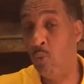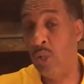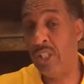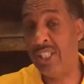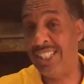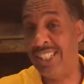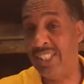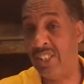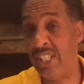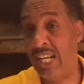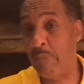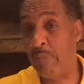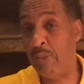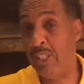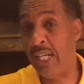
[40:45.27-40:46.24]
with the
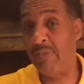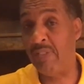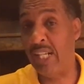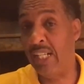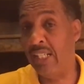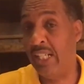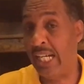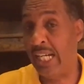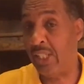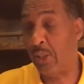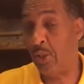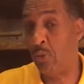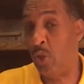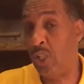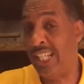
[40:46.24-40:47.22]
disciple, and after that,
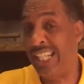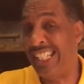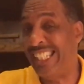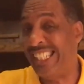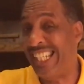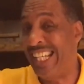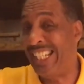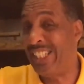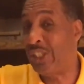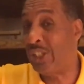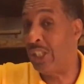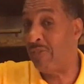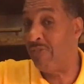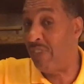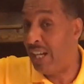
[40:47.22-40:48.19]
actually the one he sends
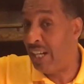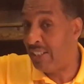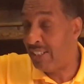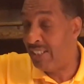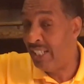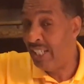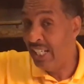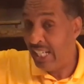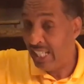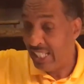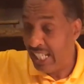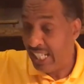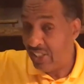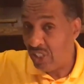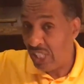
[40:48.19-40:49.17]
to the Father, and
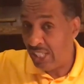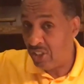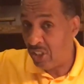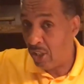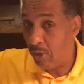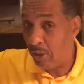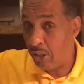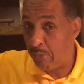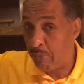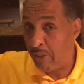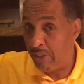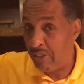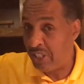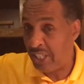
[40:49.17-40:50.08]
then he sends the Holy Spirit.